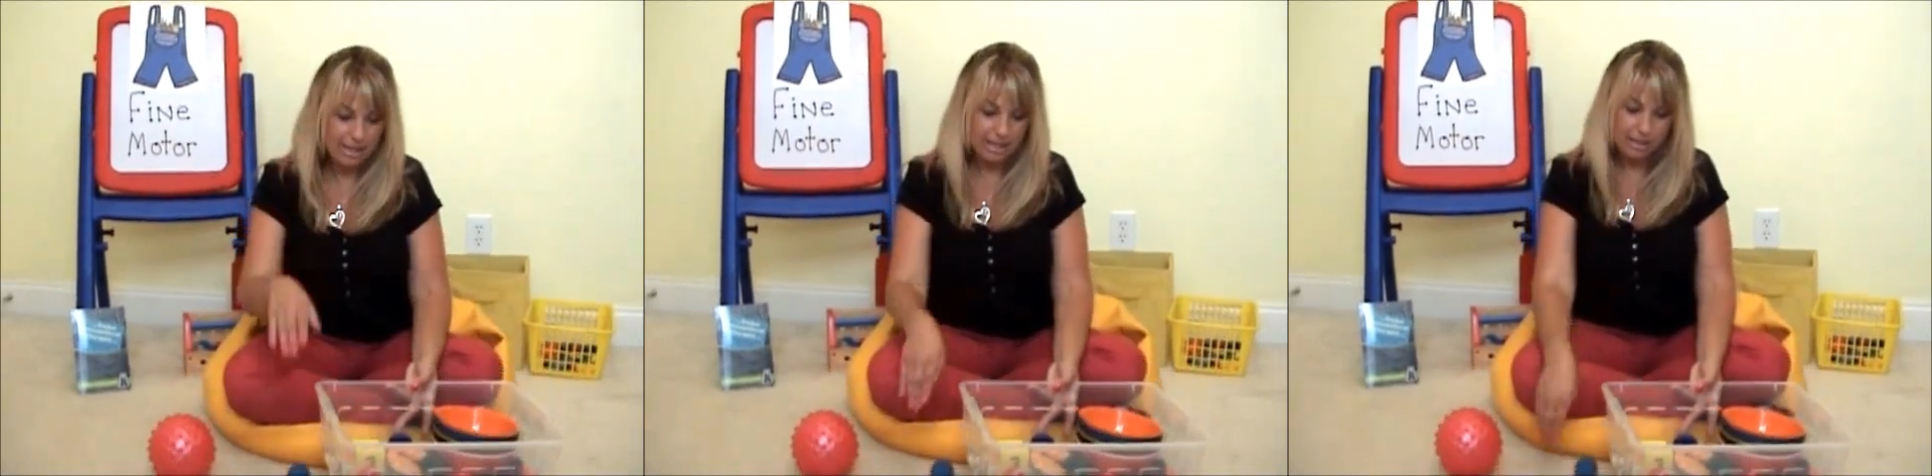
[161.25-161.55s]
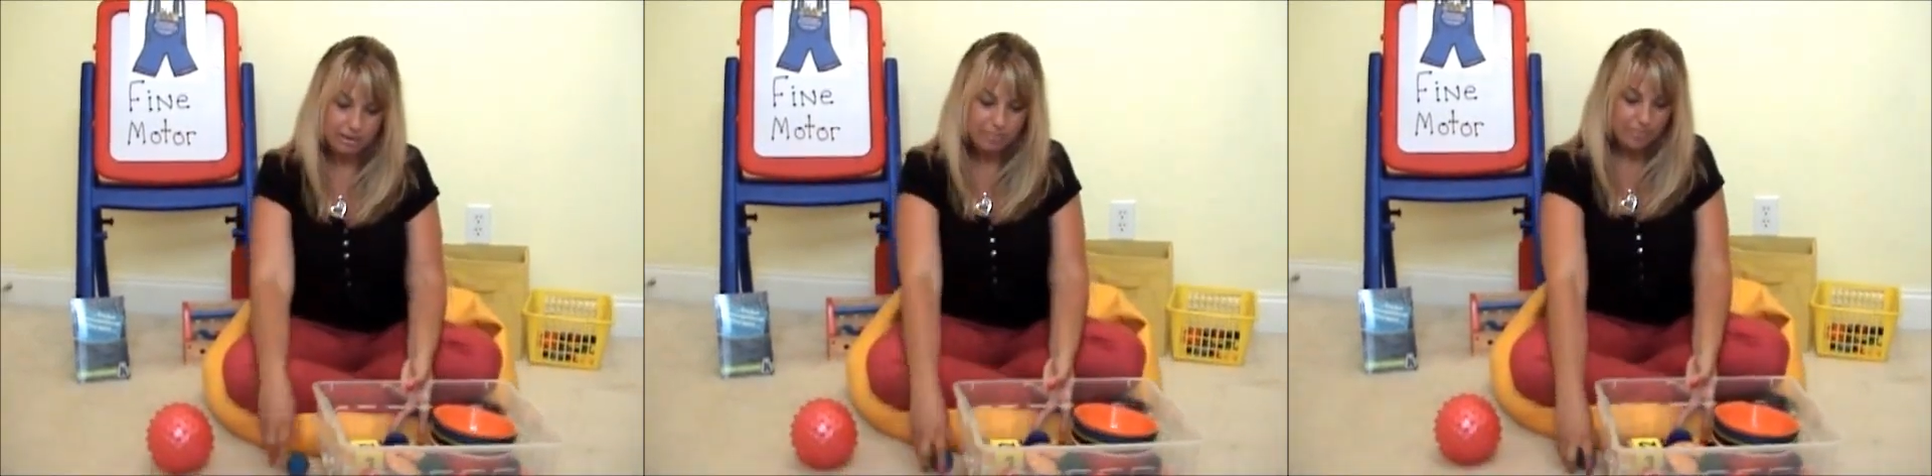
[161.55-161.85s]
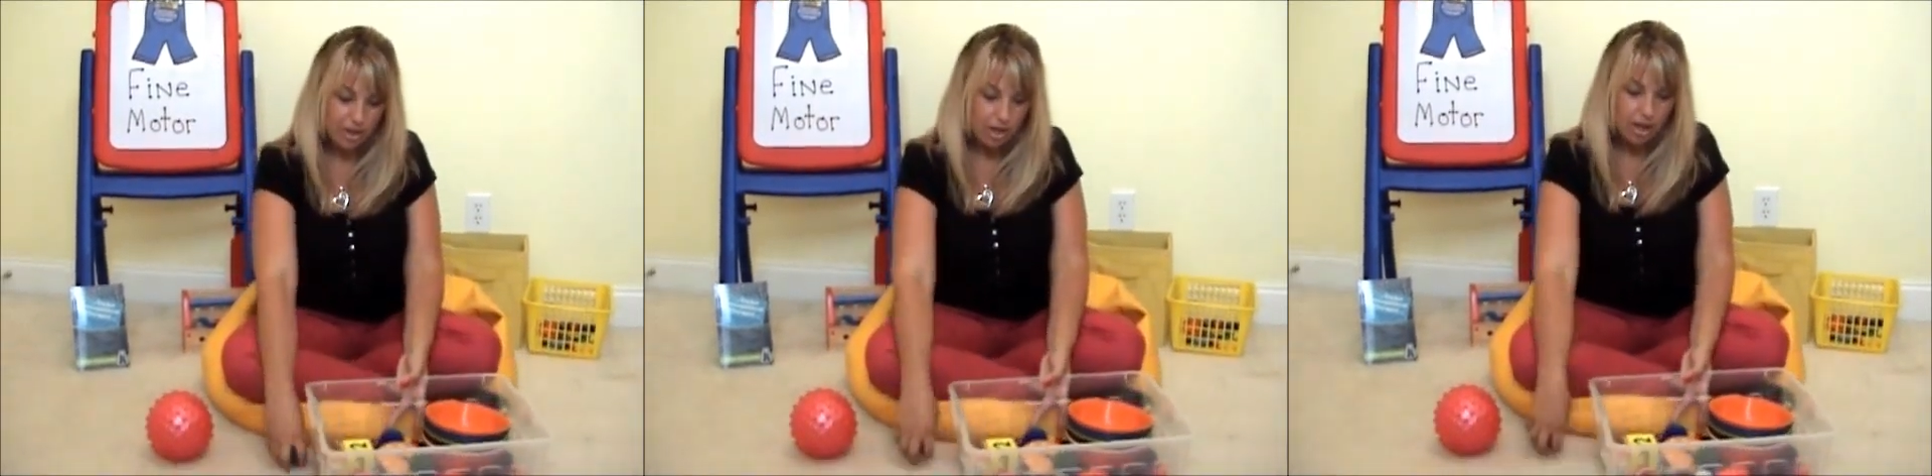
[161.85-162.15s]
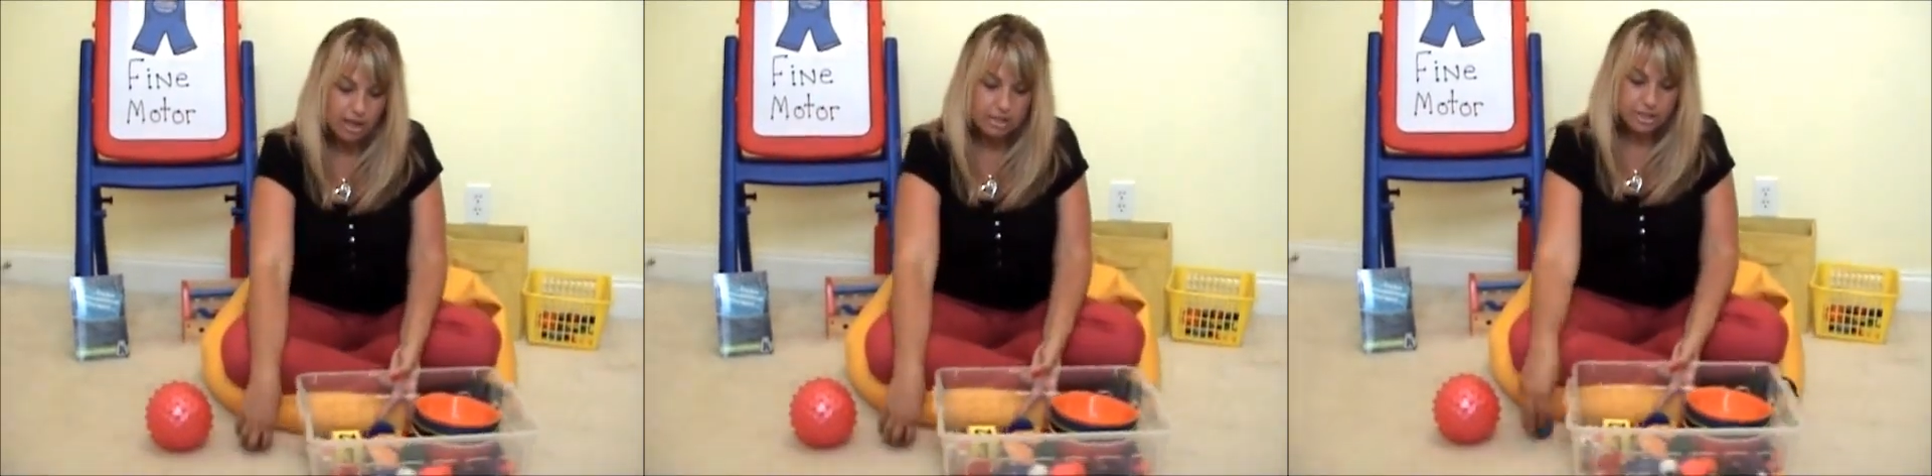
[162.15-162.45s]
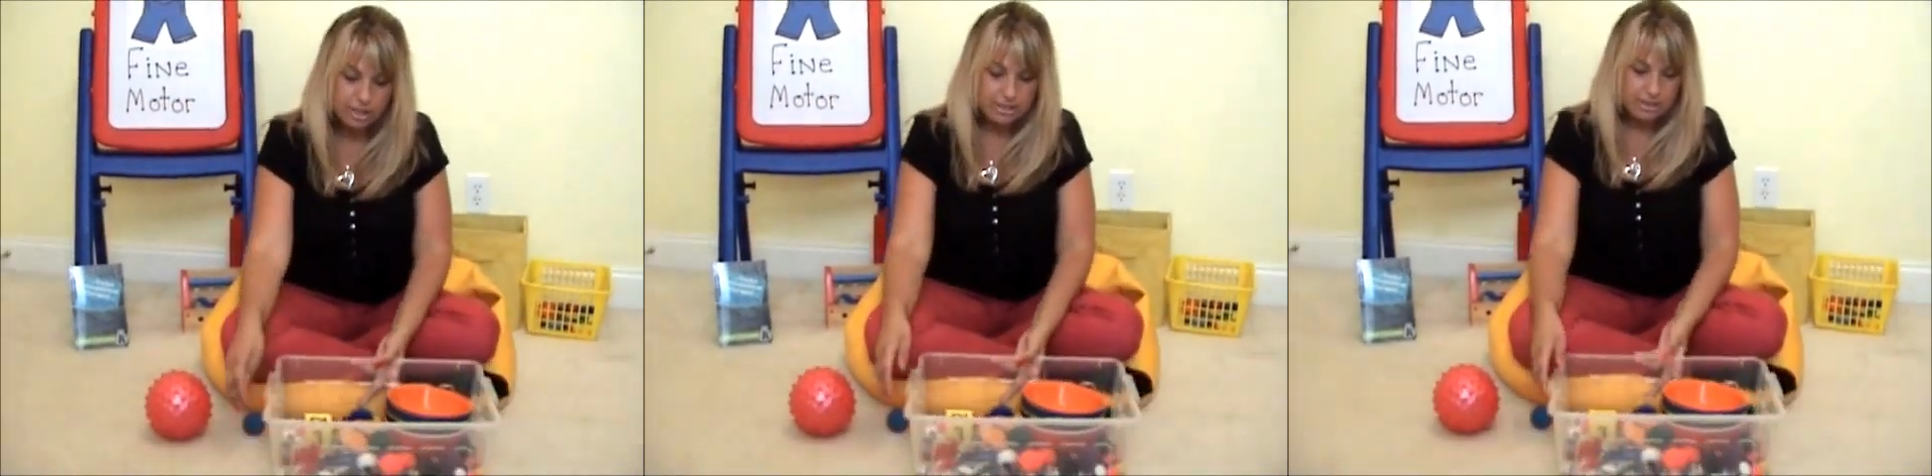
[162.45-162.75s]
thank you, is
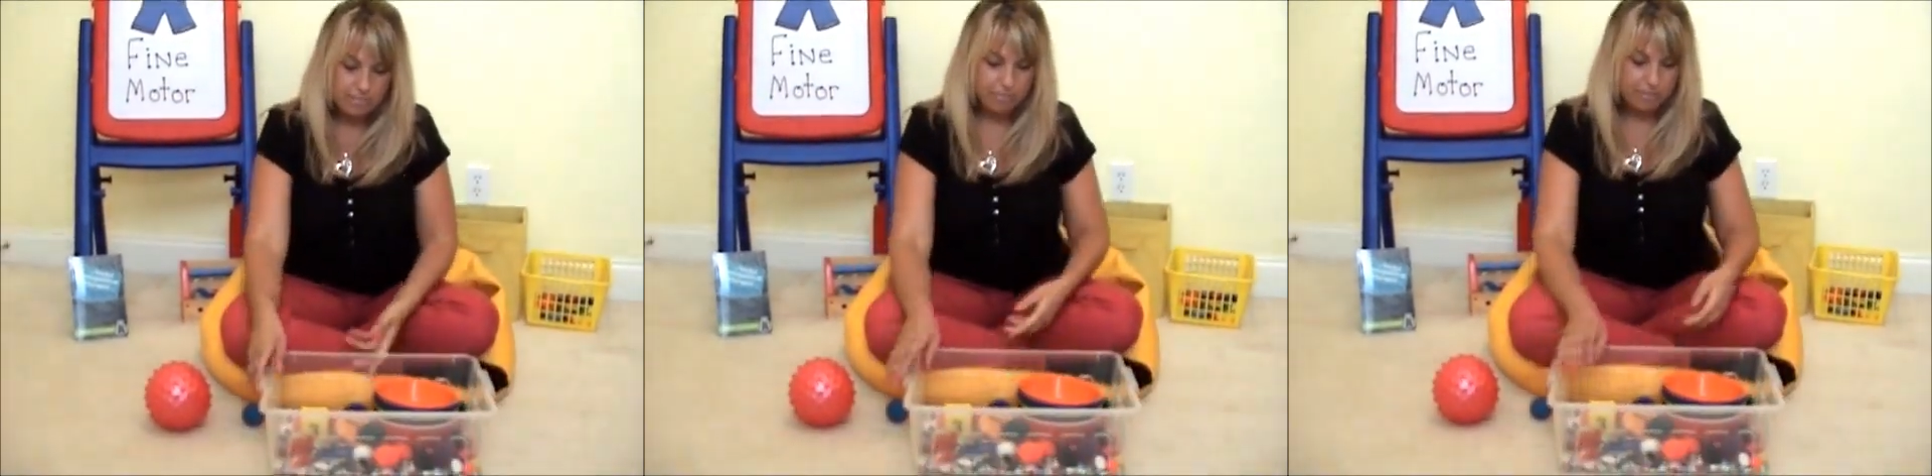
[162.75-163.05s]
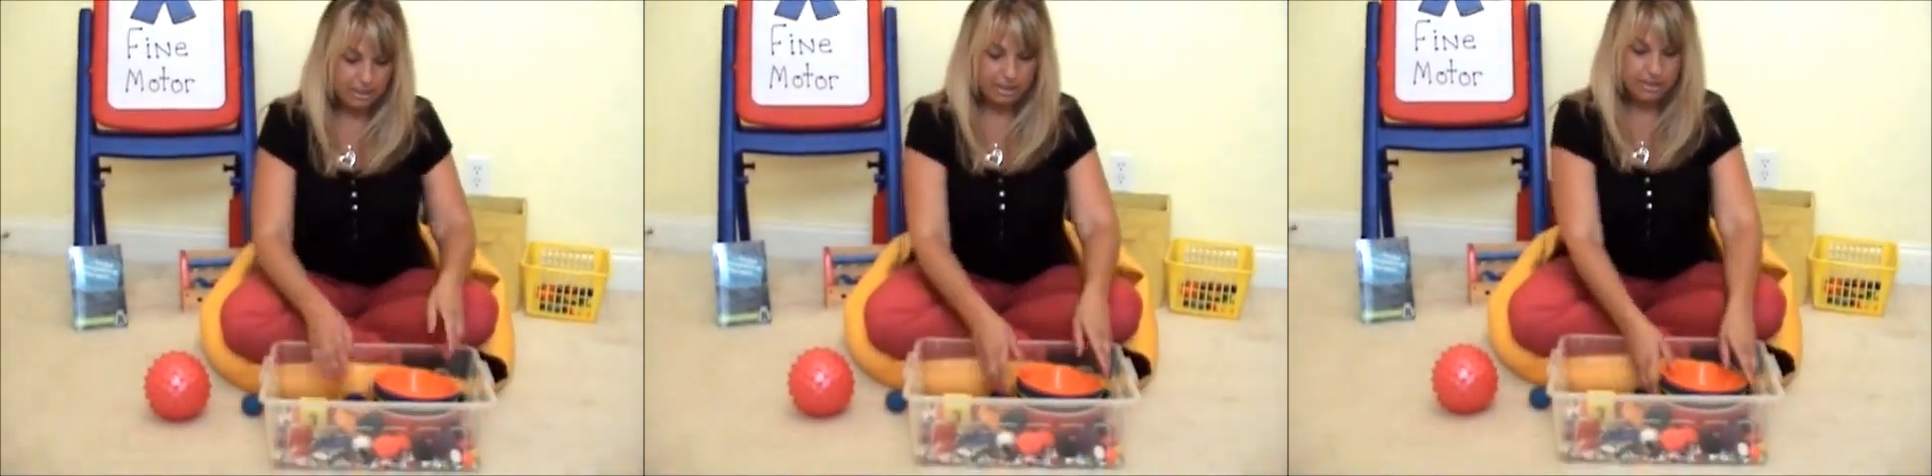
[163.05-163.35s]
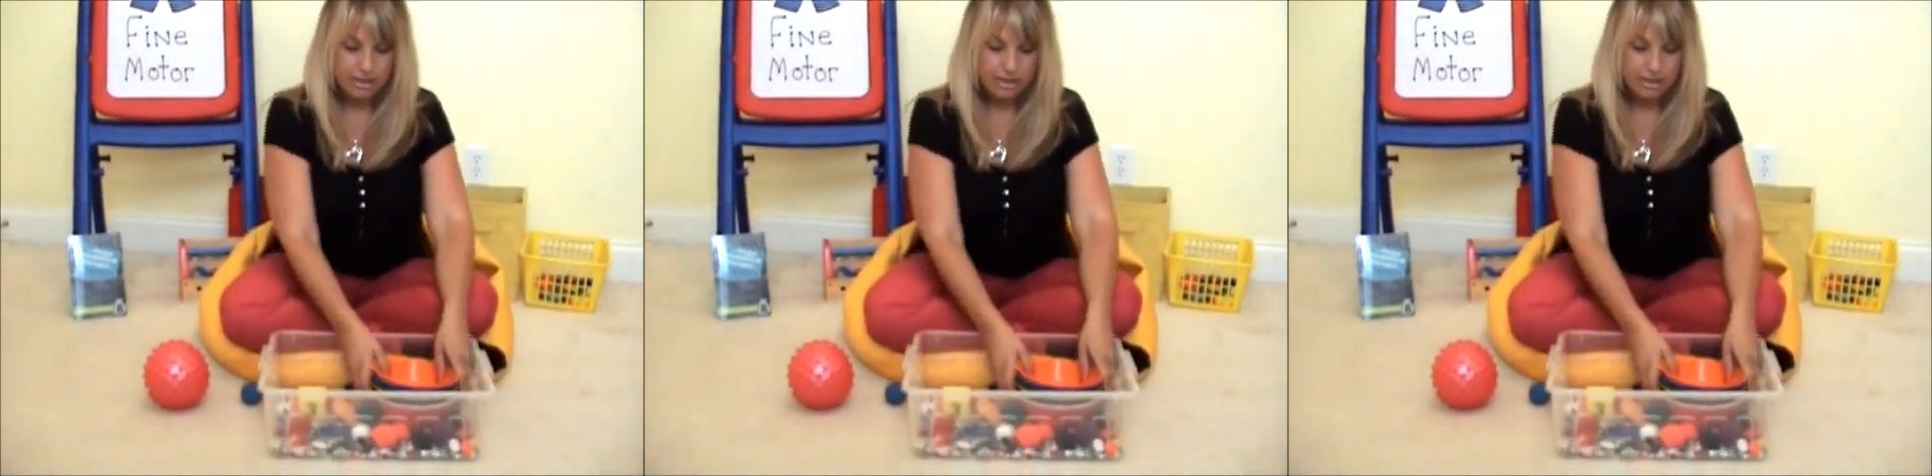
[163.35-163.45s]
just a bin